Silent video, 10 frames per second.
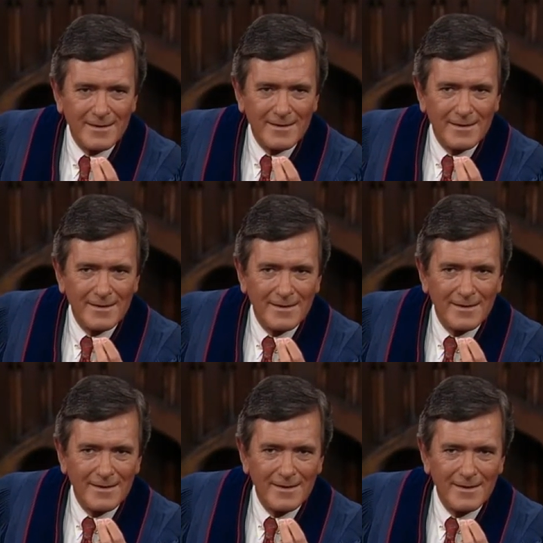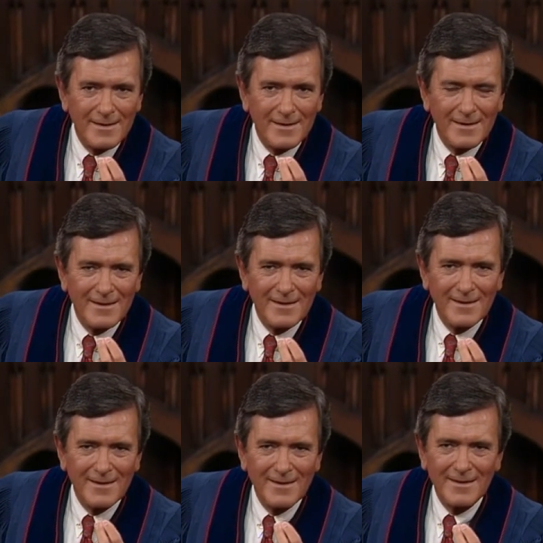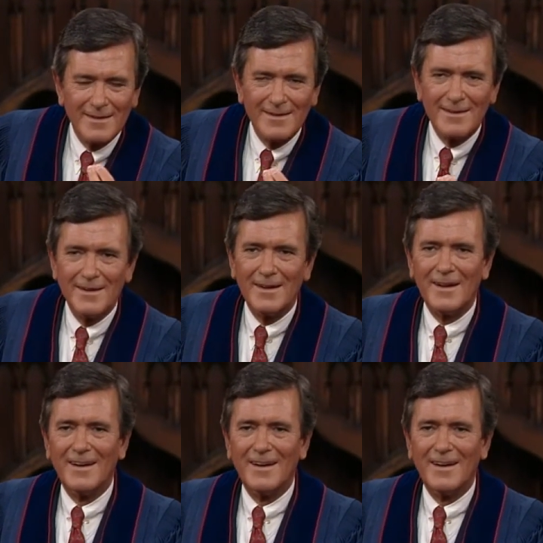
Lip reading: Nothing is said.